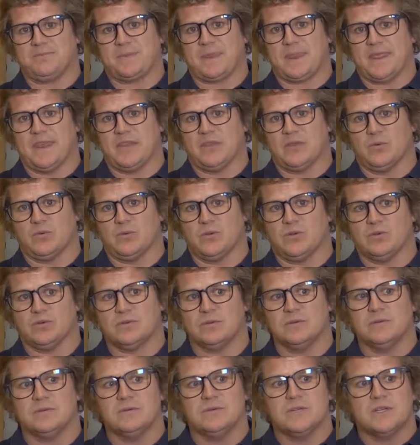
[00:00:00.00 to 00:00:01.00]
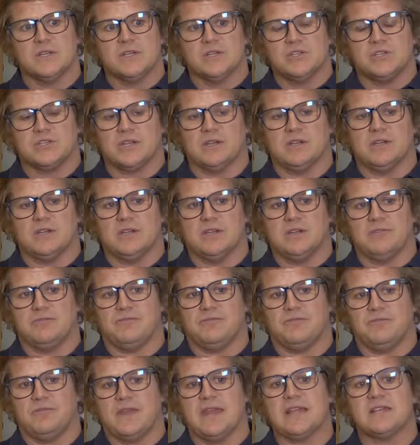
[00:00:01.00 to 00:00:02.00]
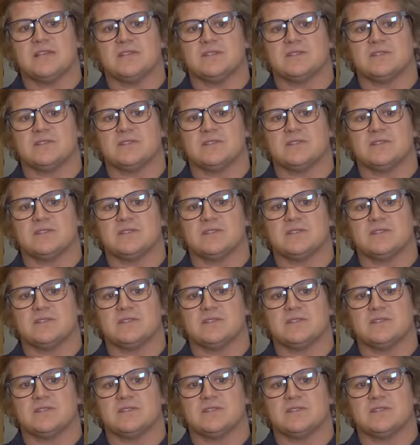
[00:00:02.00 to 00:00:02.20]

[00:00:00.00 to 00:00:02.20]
in the world. So if that